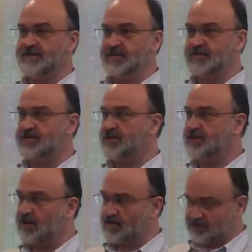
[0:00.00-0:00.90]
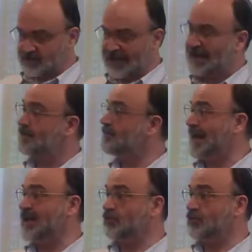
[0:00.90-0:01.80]
And so you don't need a
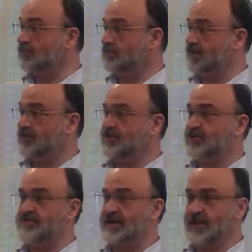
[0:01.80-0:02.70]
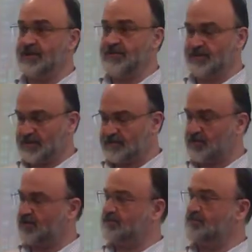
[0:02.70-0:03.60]
manual in order to make use of it,
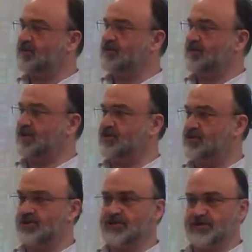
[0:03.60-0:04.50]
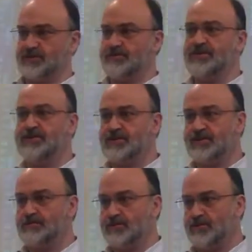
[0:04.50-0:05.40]
because most of the instructions are printed on
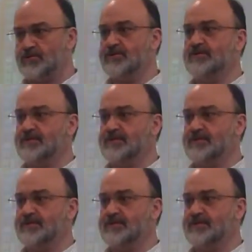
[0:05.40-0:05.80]
the board.